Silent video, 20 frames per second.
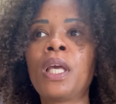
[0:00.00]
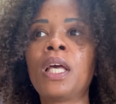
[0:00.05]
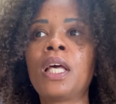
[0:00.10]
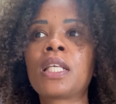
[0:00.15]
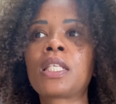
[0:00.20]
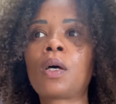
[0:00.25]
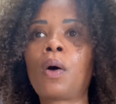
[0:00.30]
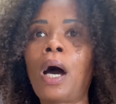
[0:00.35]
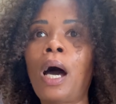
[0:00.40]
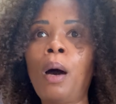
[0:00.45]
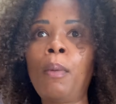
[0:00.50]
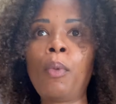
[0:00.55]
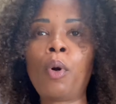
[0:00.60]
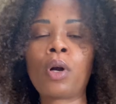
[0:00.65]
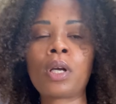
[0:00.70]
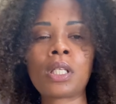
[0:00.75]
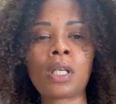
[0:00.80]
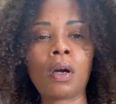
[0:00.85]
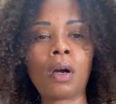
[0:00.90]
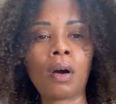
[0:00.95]
So I'll
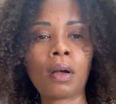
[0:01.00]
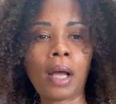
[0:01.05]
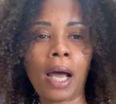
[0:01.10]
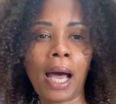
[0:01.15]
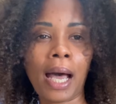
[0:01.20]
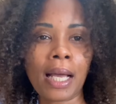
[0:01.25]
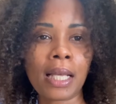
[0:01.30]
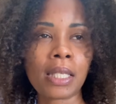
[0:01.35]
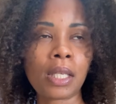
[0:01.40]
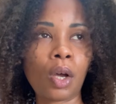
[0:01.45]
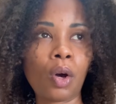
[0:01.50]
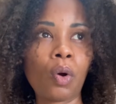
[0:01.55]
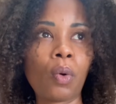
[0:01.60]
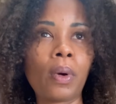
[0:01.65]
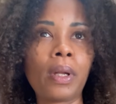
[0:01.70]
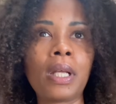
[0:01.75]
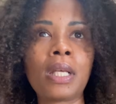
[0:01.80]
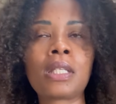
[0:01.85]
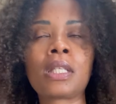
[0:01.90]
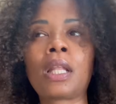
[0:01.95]
more so go to OXXO
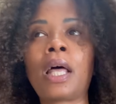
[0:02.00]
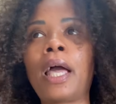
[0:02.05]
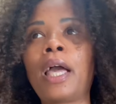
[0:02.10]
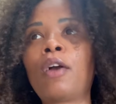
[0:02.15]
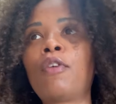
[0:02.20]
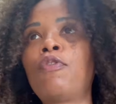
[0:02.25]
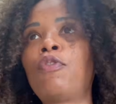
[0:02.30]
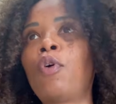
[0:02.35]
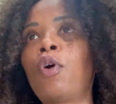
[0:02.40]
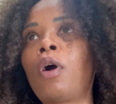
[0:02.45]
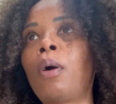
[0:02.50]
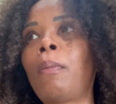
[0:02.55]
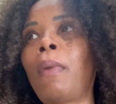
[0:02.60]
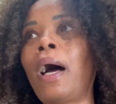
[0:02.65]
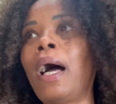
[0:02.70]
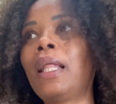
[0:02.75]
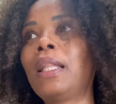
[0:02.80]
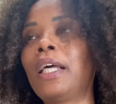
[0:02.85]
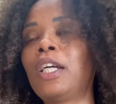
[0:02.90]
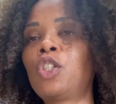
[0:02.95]
when it's like for
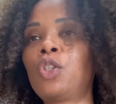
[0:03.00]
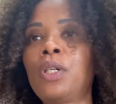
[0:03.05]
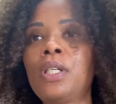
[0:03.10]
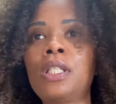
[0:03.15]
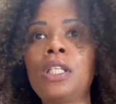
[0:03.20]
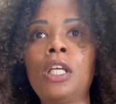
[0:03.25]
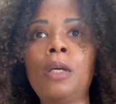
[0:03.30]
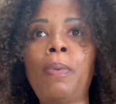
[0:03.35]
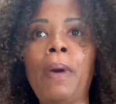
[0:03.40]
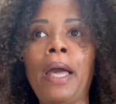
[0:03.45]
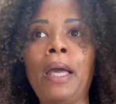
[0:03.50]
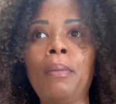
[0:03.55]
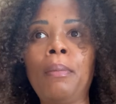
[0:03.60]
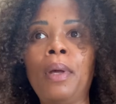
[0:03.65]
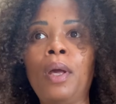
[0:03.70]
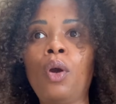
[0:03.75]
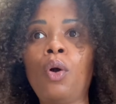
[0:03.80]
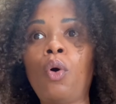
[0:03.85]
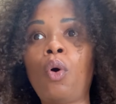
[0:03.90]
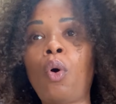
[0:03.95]
my electricity
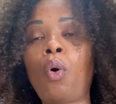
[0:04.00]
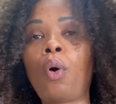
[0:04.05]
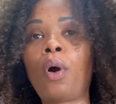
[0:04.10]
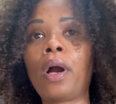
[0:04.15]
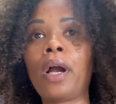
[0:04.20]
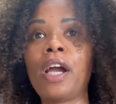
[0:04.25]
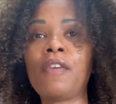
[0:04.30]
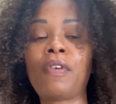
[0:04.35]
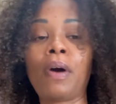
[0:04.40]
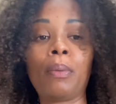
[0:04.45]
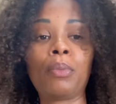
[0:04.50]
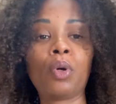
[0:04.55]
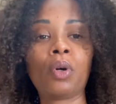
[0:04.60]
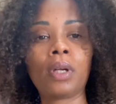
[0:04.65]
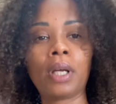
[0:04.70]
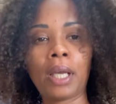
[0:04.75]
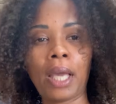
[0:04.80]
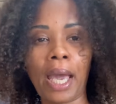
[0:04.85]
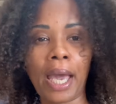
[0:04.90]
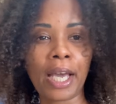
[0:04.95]
payment, or if I'm doing
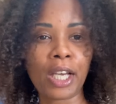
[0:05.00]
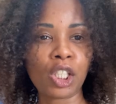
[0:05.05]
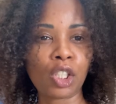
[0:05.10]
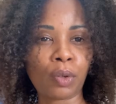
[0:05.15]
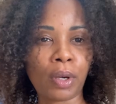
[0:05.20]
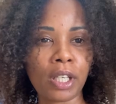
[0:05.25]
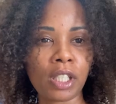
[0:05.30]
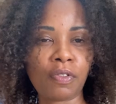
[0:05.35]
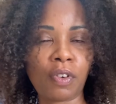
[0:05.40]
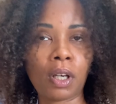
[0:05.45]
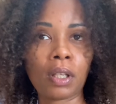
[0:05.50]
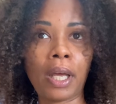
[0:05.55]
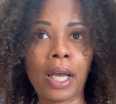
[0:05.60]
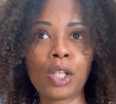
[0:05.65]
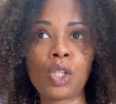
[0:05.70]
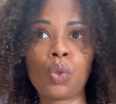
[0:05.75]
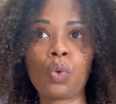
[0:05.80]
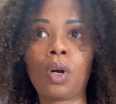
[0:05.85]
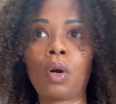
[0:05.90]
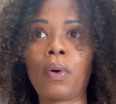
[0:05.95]
a cash transfer
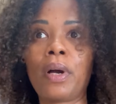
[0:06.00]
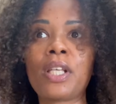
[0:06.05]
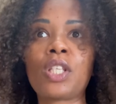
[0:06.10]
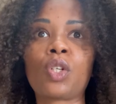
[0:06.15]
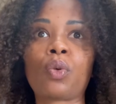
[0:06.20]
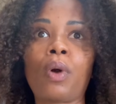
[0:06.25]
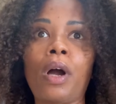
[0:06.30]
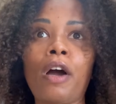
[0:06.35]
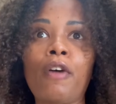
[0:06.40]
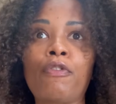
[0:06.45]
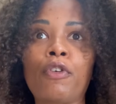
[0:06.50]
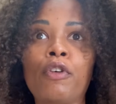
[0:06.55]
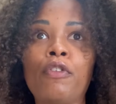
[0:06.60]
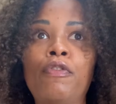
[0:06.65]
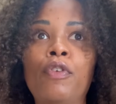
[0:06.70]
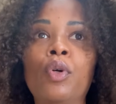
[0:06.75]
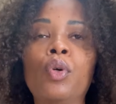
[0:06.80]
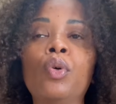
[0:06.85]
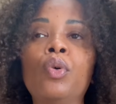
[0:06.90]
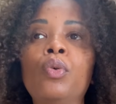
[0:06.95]
like to a restaurant for
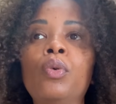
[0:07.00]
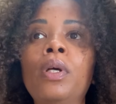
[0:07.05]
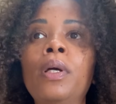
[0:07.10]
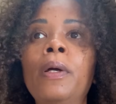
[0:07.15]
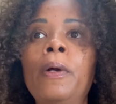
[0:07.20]
food.